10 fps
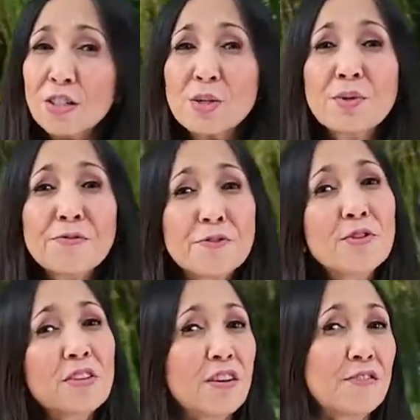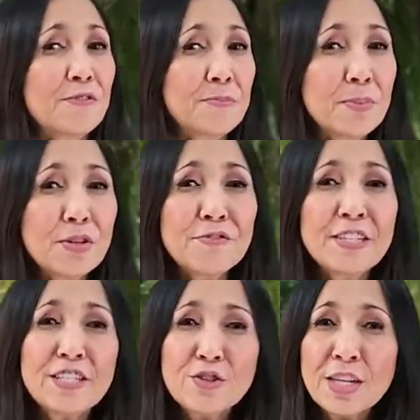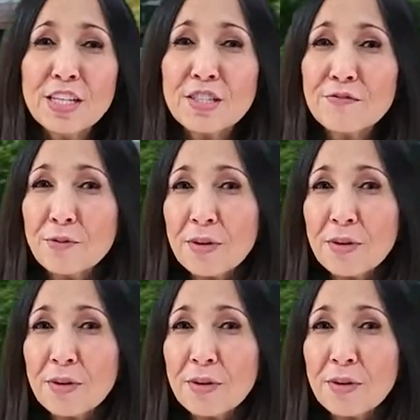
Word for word: also full of perfect trails